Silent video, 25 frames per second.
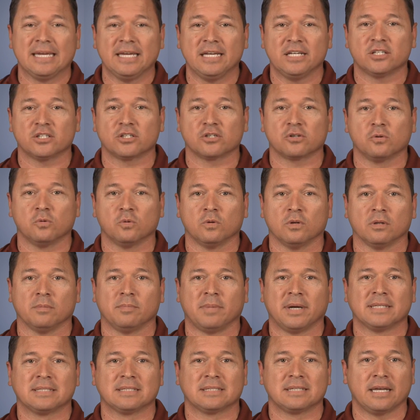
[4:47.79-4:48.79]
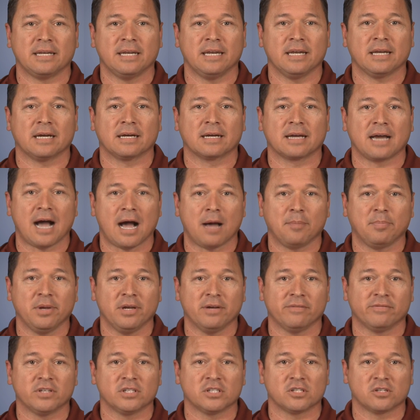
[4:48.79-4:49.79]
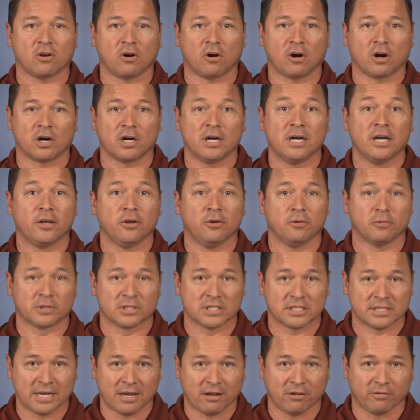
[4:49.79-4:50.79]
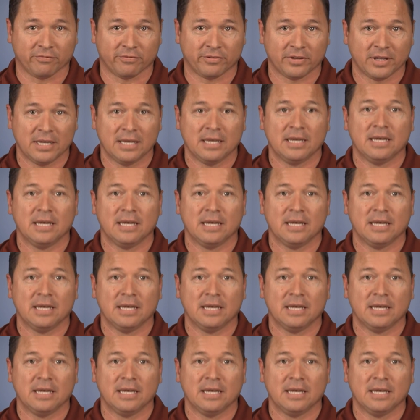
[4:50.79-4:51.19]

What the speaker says: each school by sending a copy of the SAR yourself.